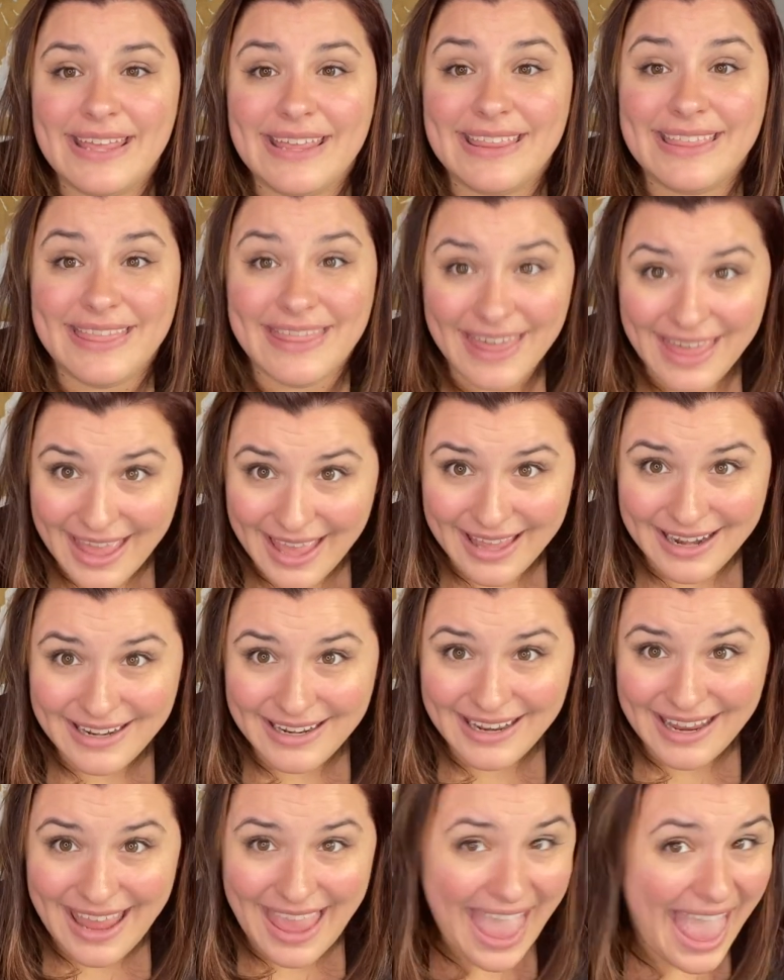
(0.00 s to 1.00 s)

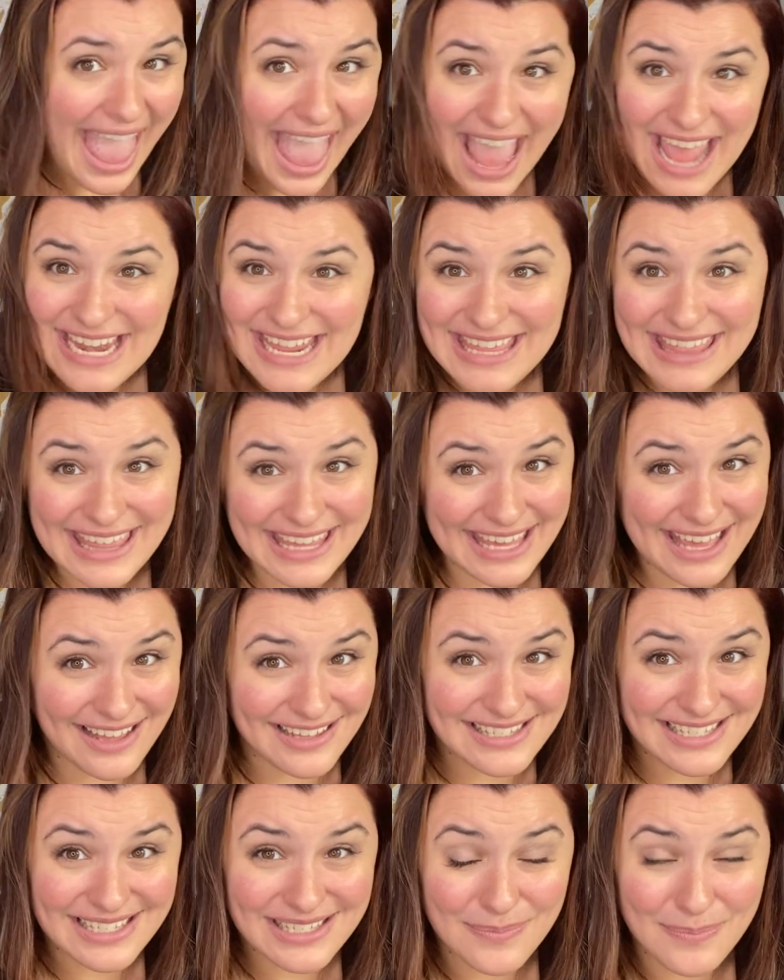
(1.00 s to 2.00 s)
Then anything
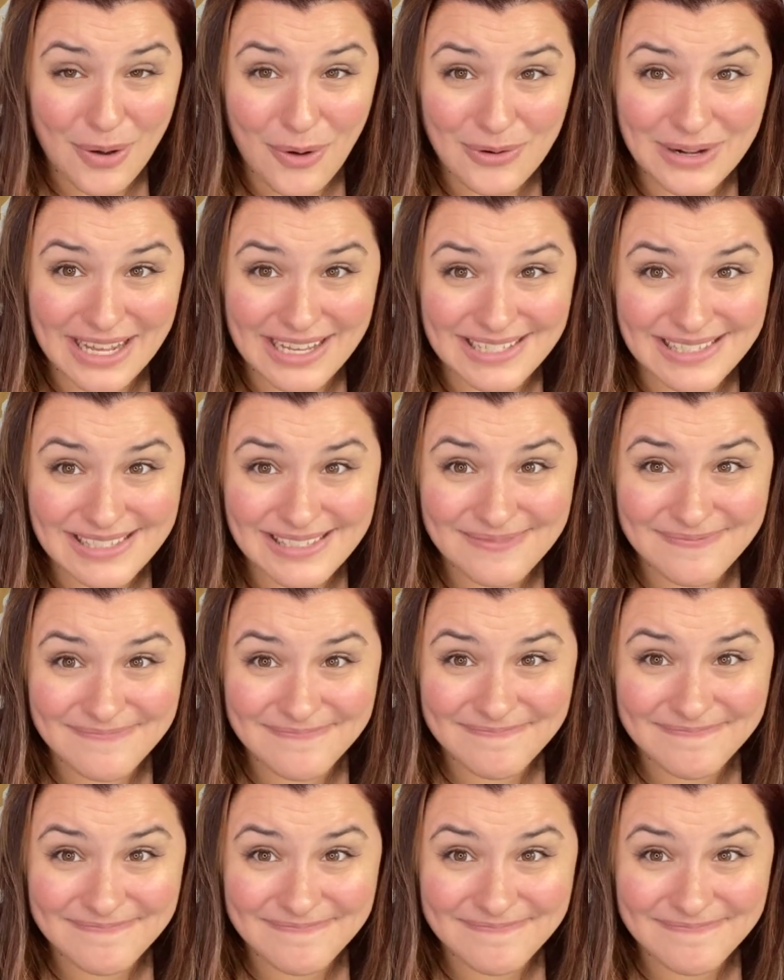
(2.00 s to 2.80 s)
else is a bonus.